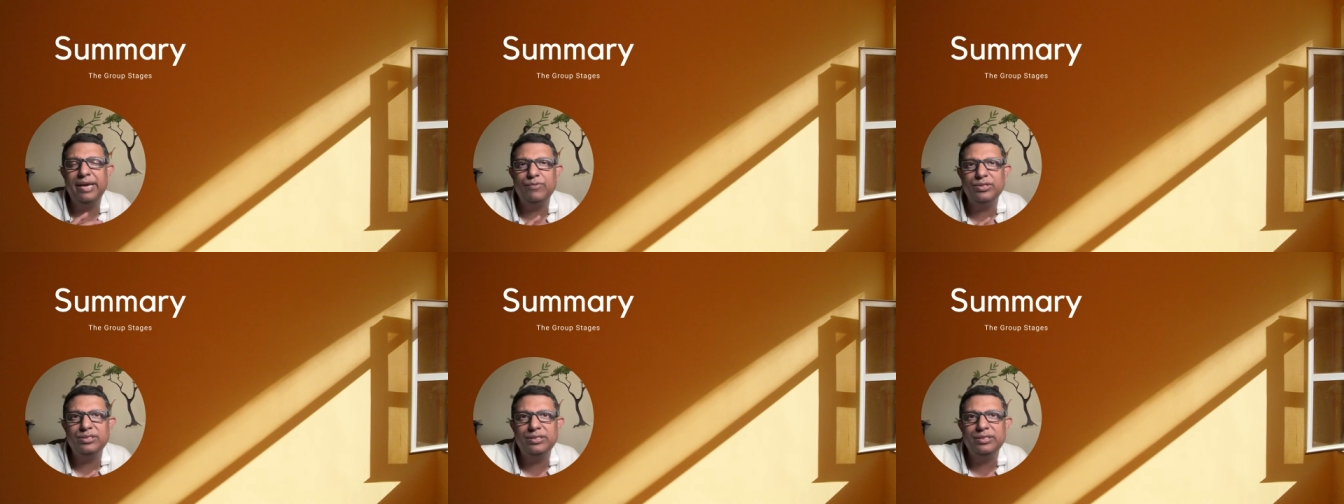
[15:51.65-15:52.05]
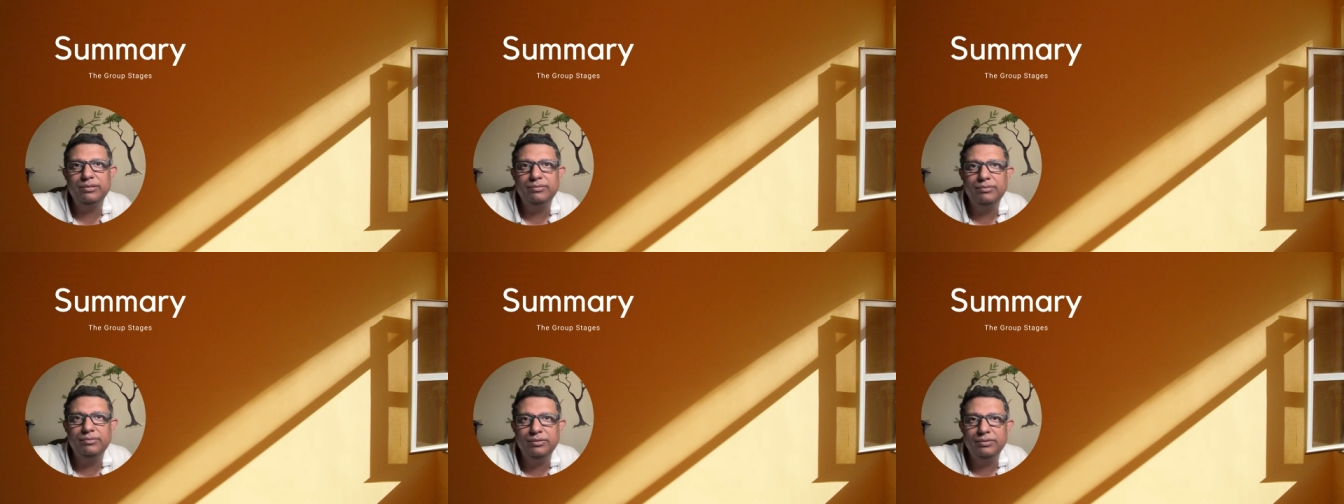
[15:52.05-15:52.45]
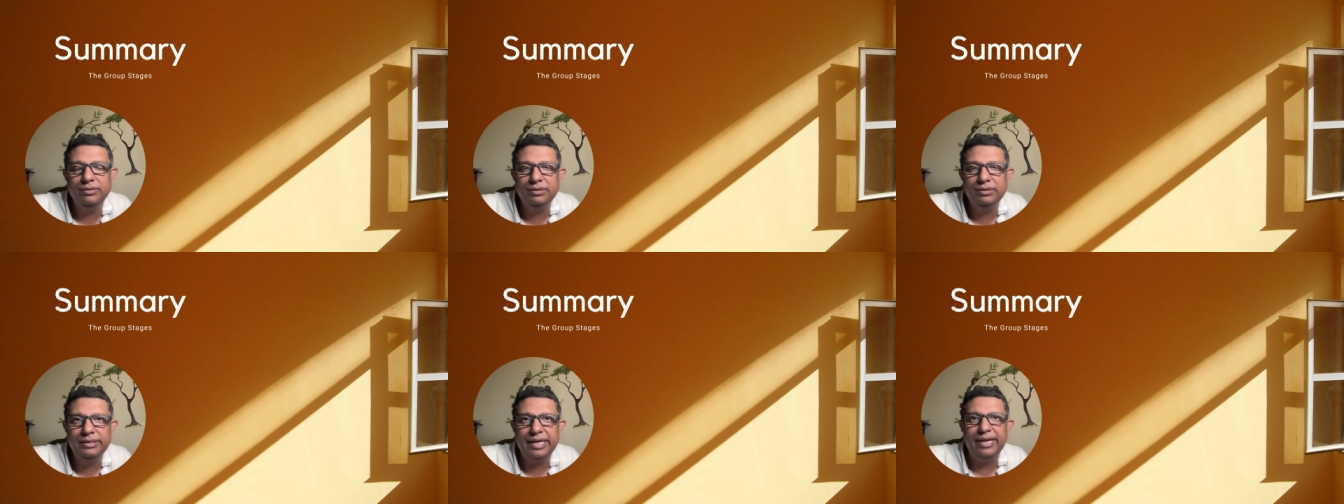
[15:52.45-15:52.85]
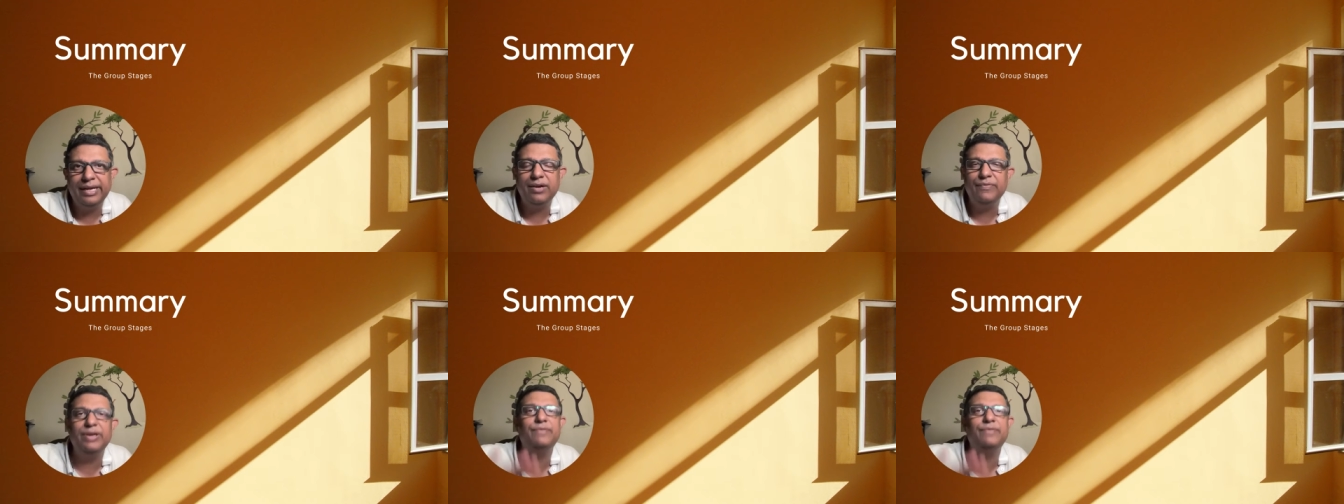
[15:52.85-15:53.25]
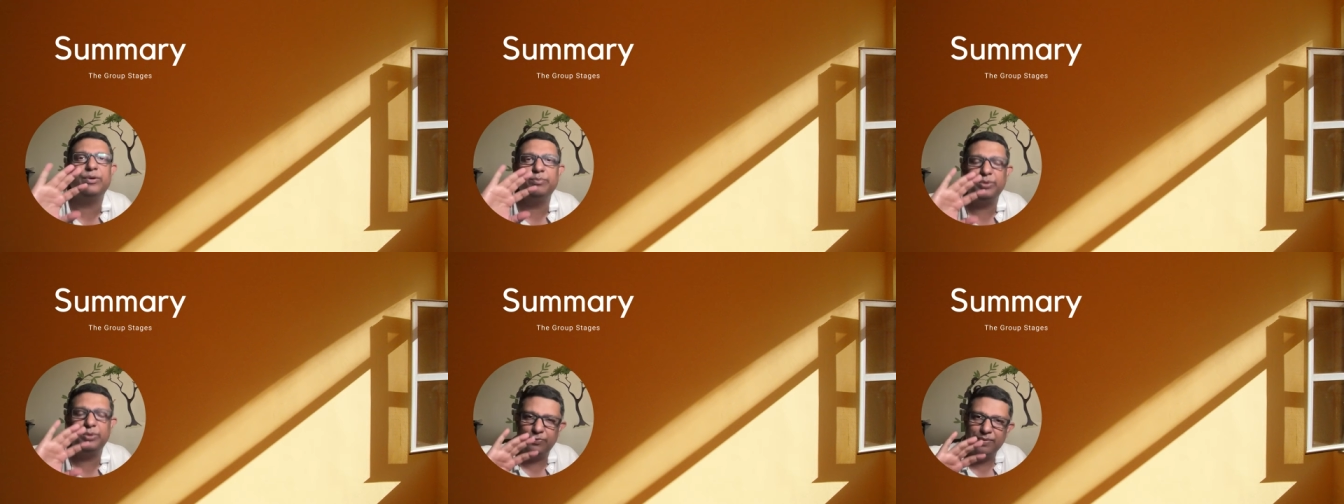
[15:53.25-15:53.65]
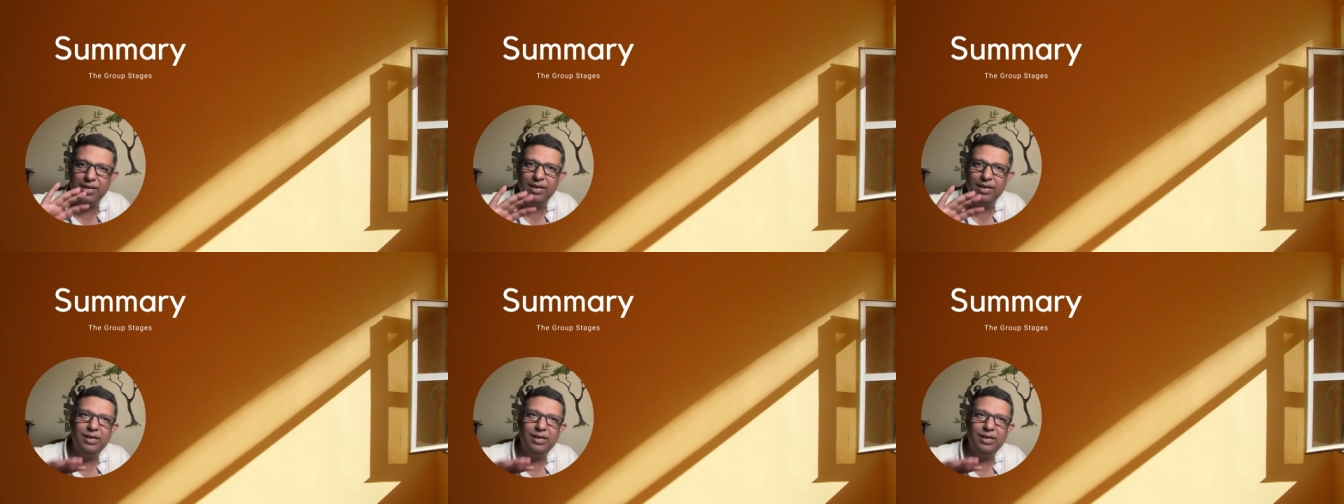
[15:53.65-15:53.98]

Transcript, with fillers: game was getting away from you.